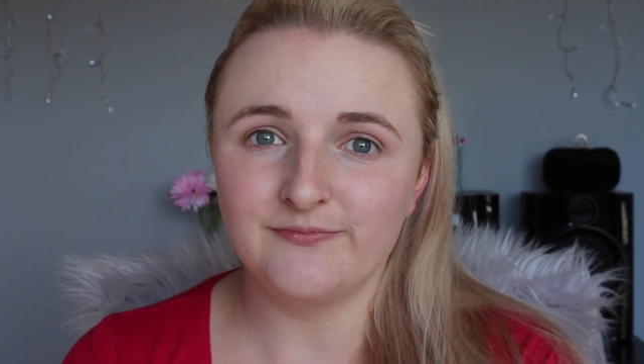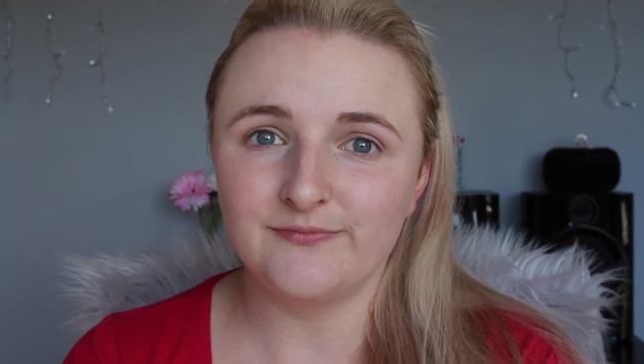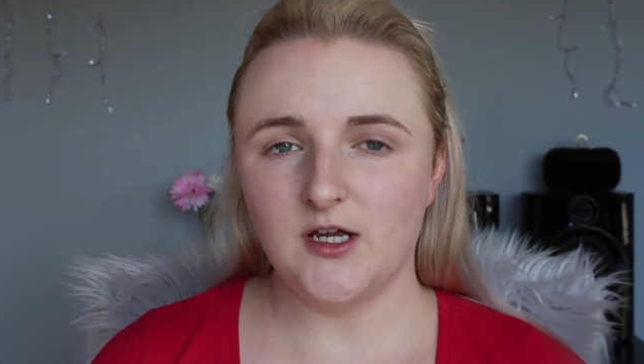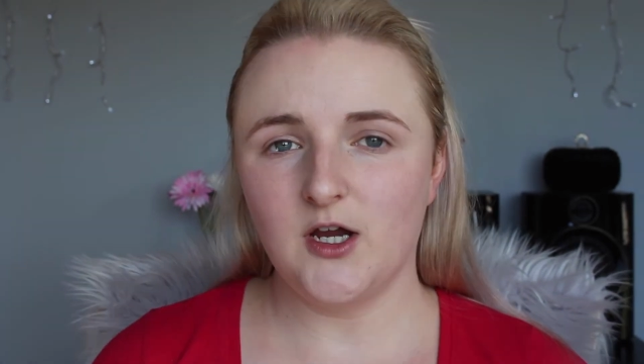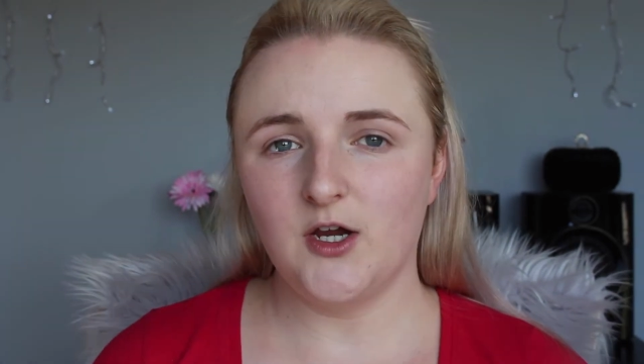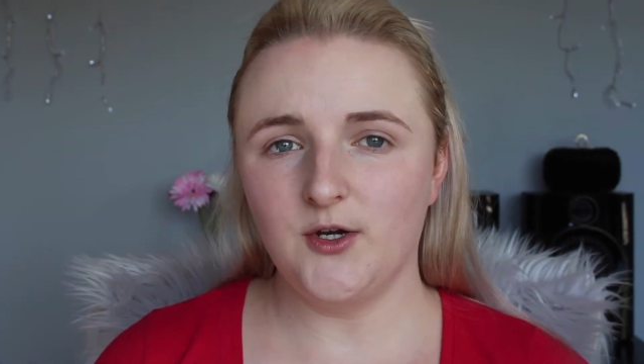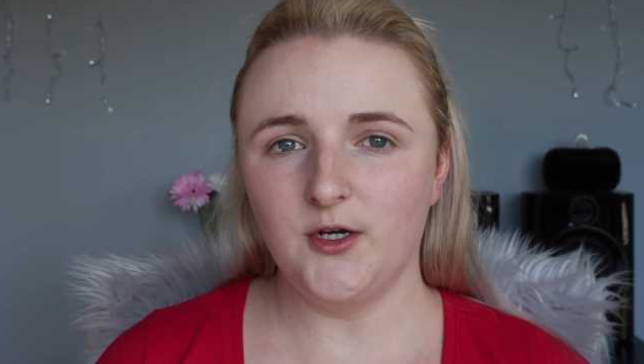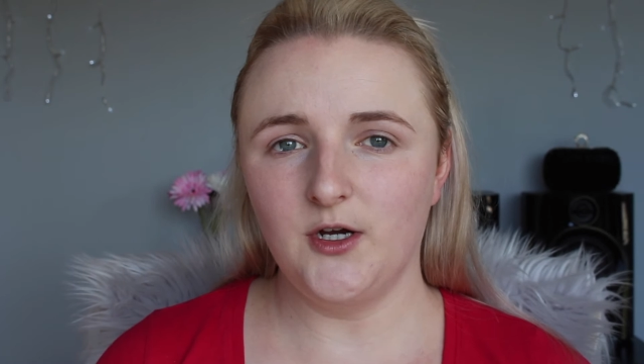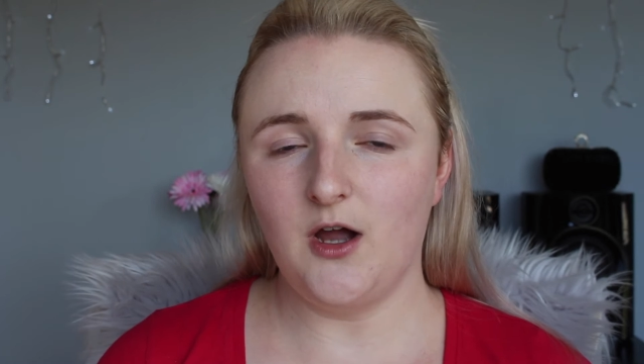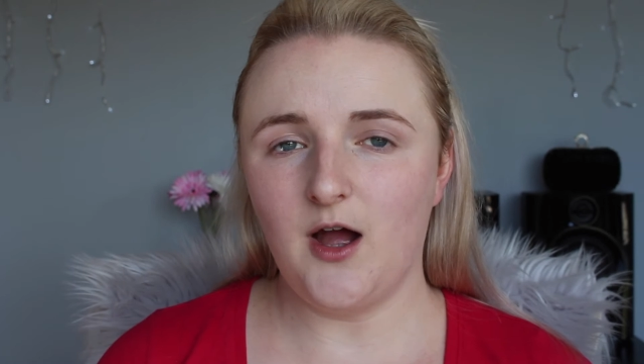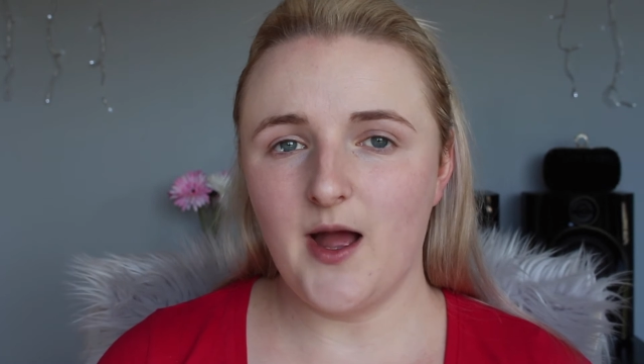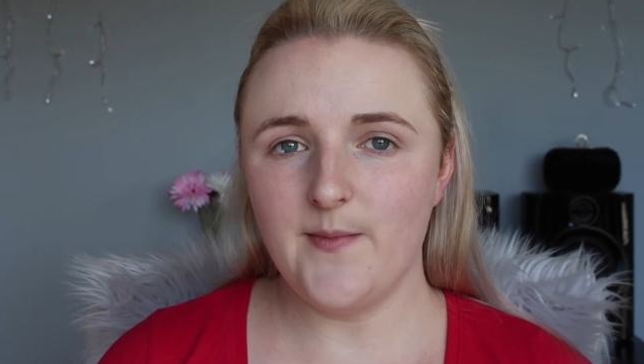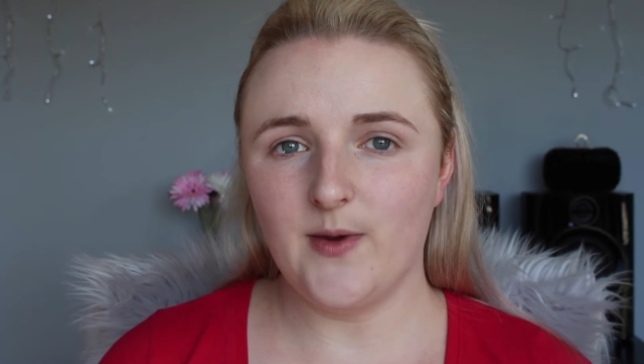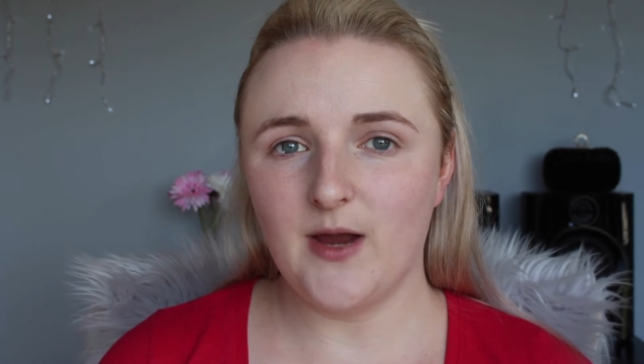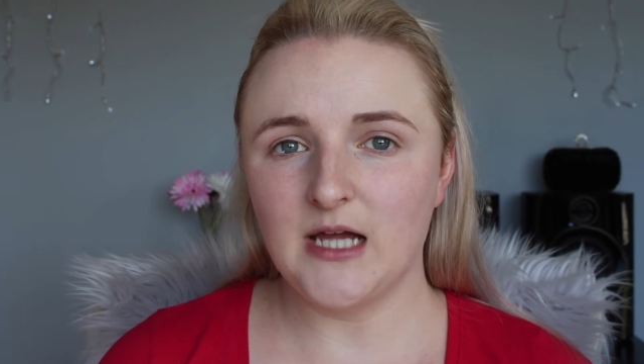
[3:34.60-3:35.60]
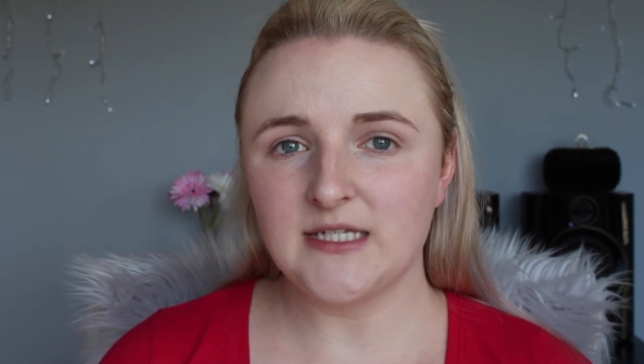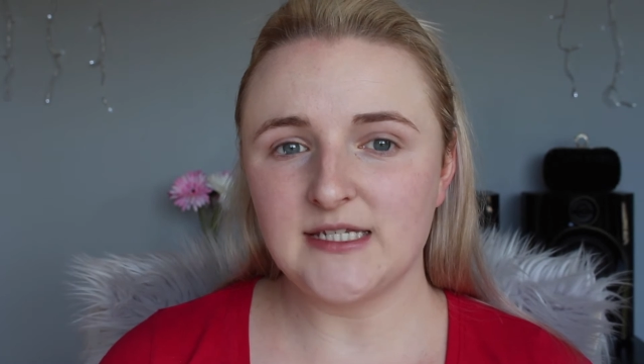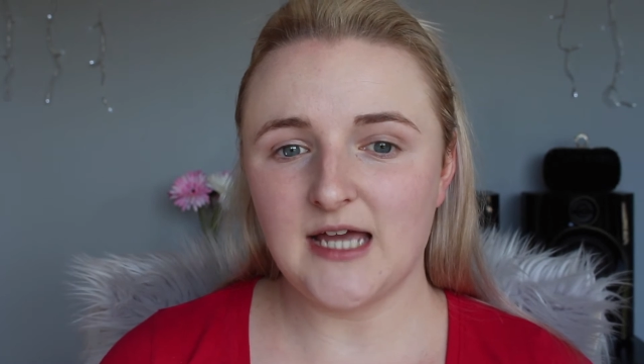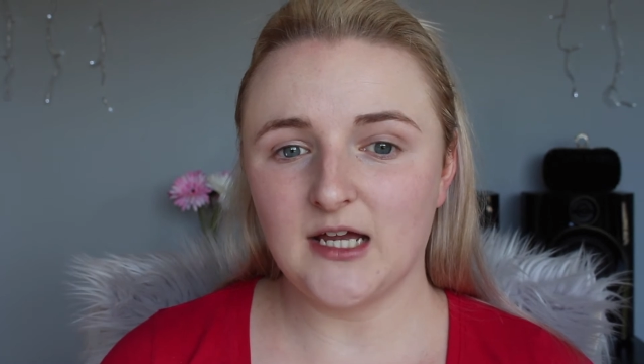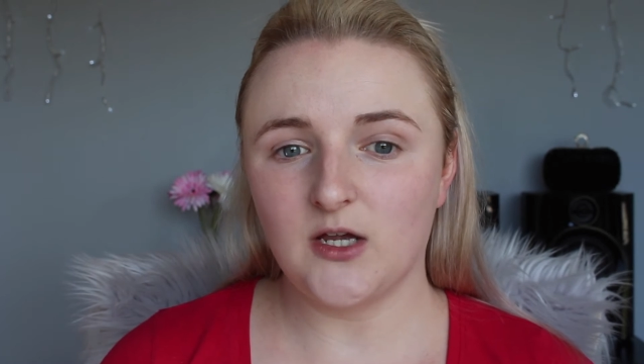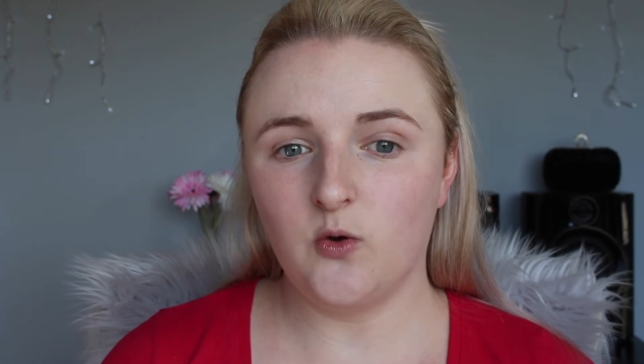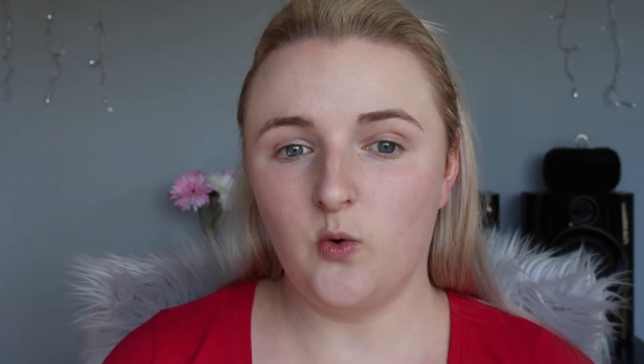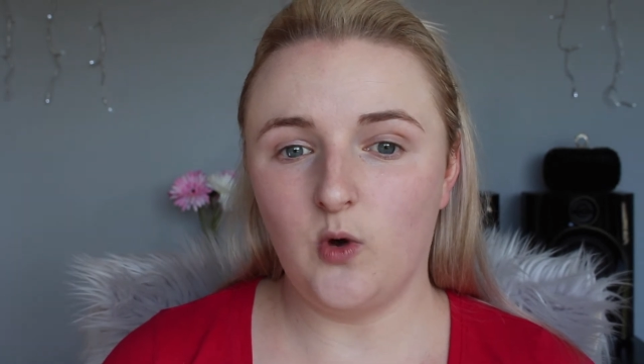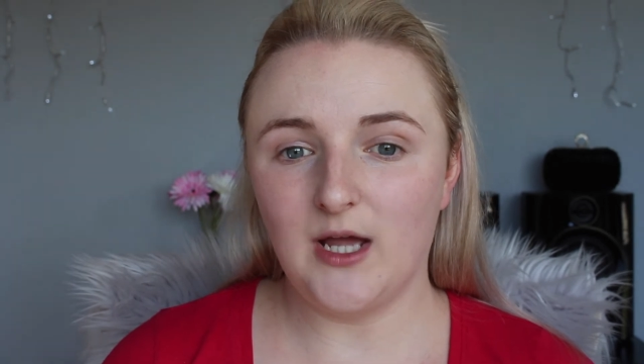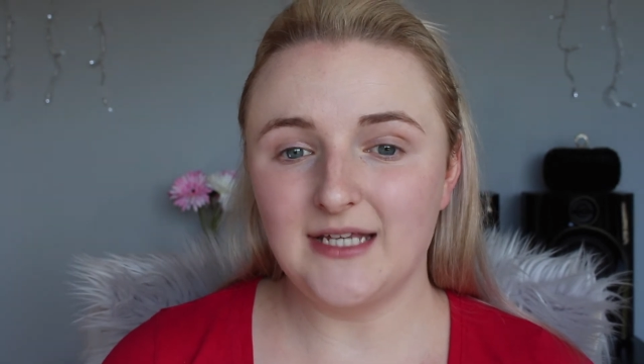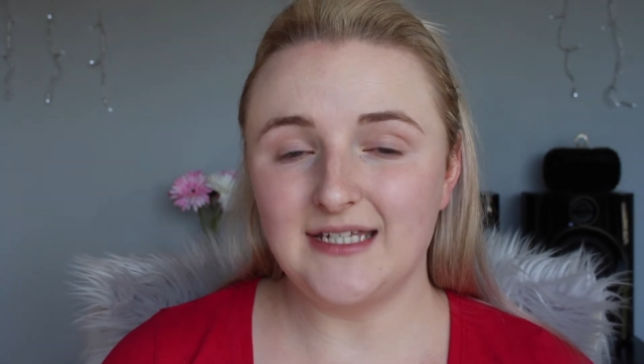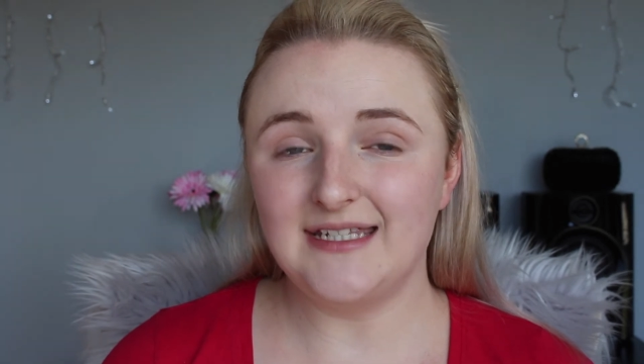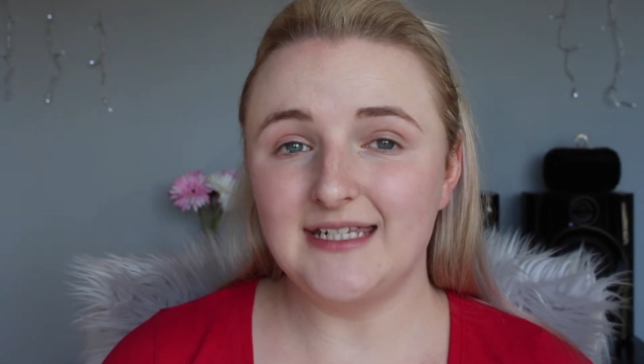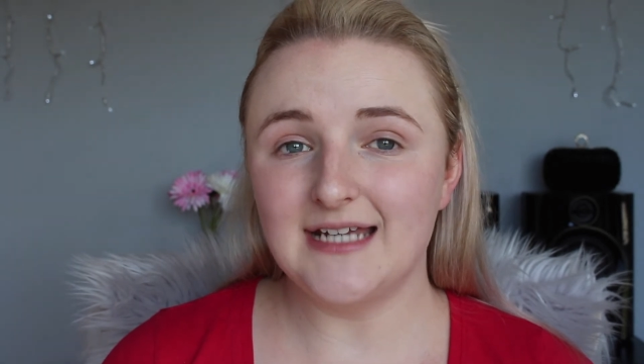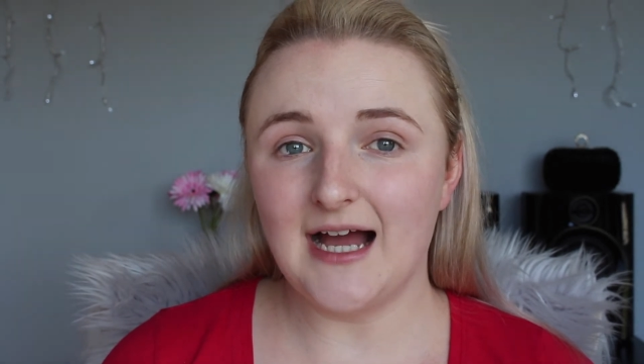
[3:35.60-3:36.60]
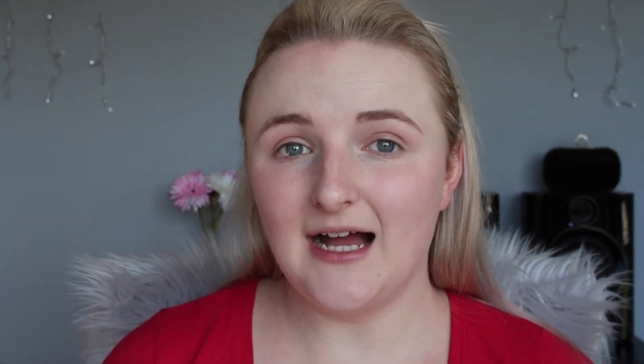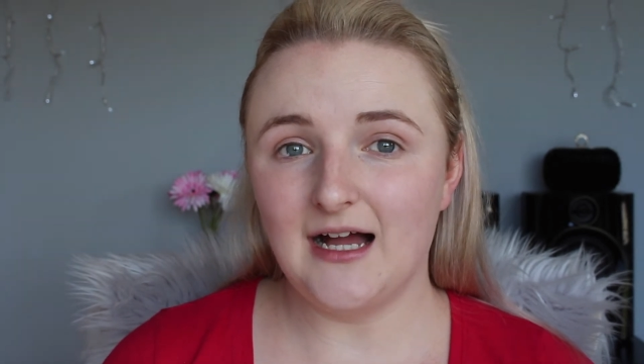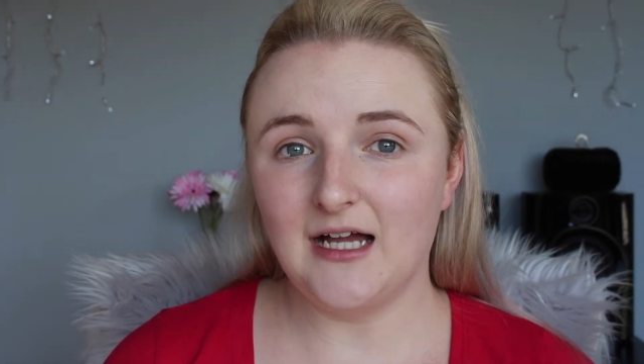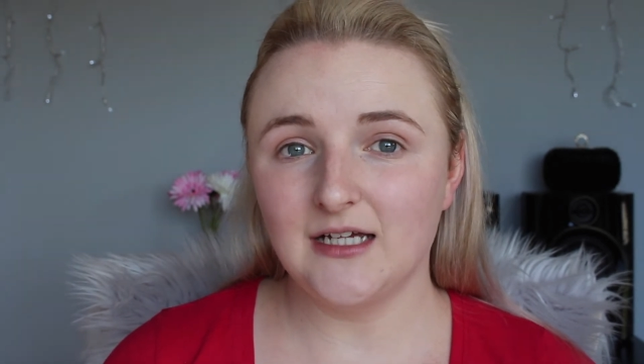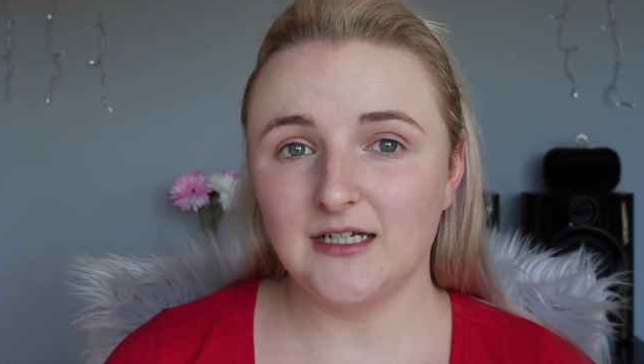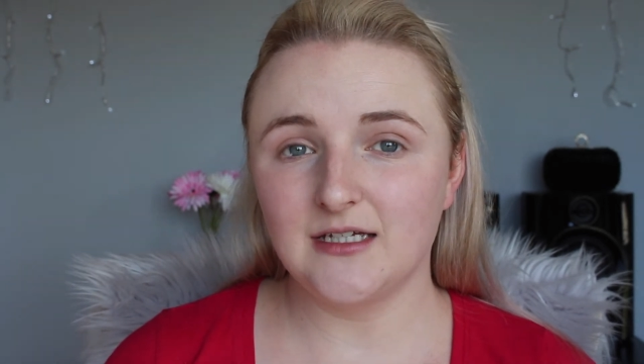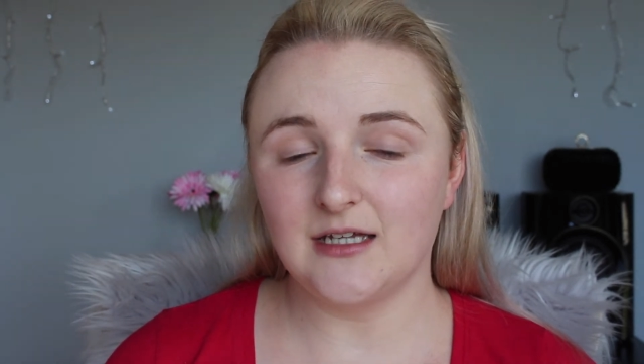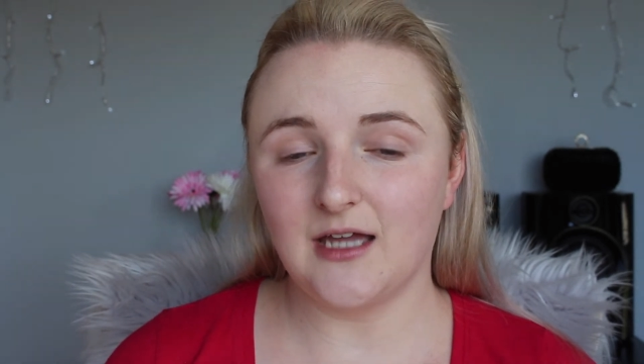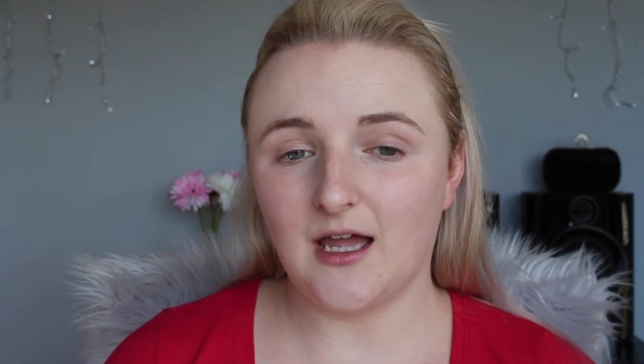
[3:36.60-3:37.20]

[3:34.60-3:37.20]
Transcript: So her eyebrows are quite dark,